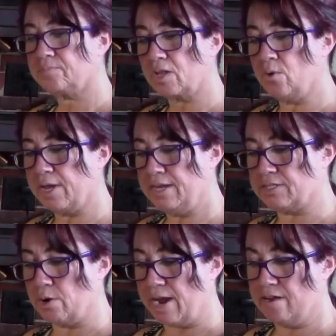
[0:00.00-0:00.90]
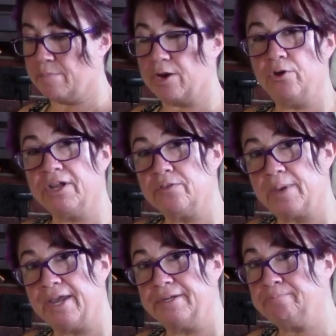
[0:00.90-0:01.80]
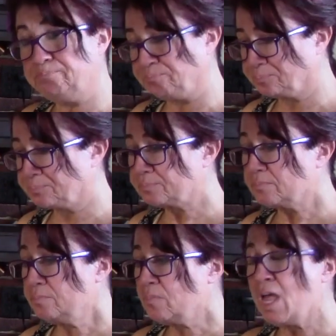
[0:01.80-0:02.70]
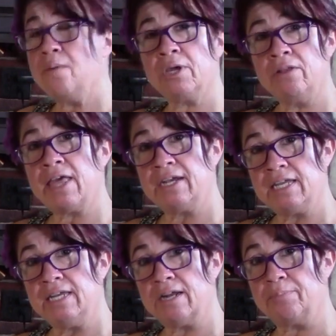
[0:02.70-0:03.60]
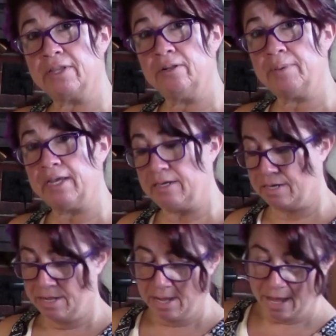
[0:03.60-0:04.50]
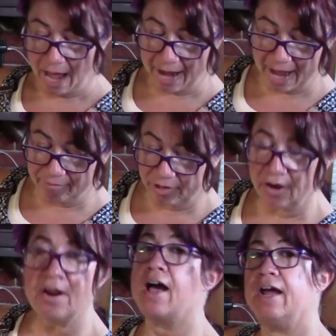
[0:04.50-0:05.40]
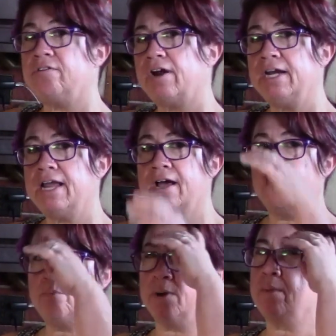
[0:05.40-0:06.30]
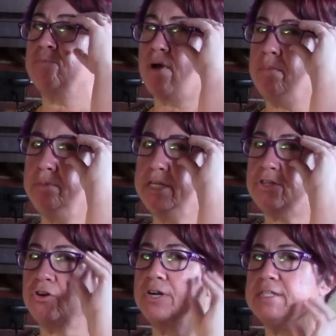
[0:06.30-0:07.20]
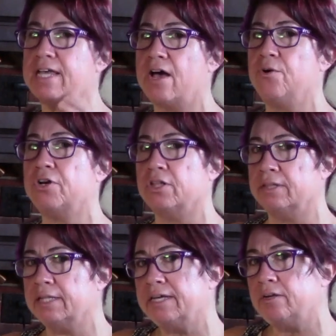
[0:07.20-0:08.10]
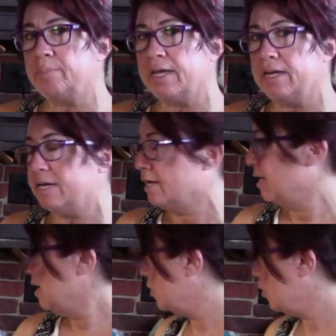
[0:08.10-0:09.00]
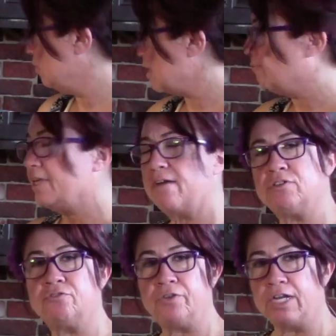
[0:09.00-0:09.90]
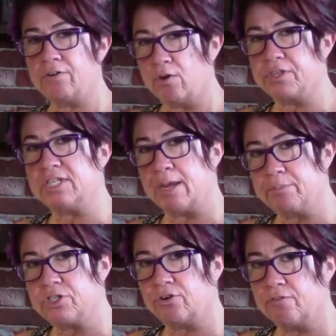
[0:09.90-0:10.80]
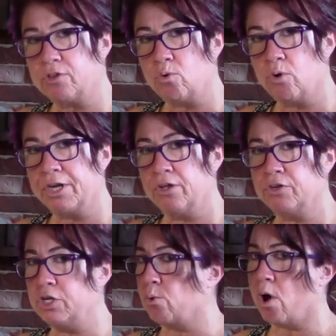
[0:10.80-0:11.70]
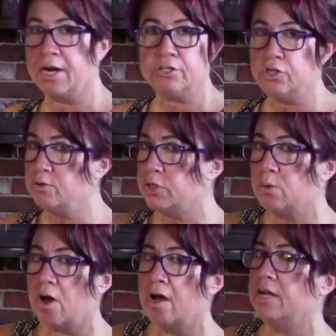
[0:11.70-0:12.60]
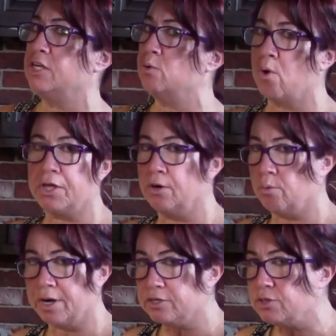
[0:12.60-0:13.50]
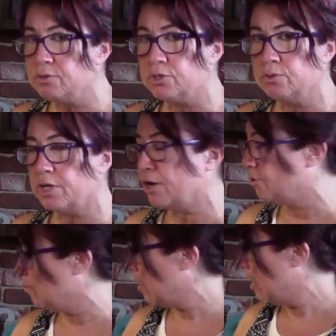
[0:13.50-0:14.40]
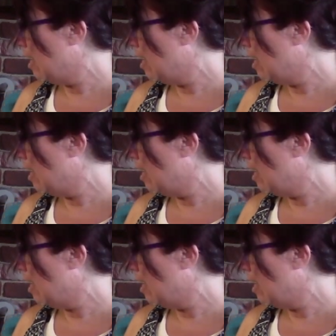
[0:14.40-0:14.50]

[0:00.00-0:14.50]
Okay, so now I have my oil in the pan. I'm going to let it heat up a little bit. I have it on high right now, but I'll probably turn it down a little bit. You definitely have to figure out the temperature of the oil. You don't want it too hot. You don't want it too low.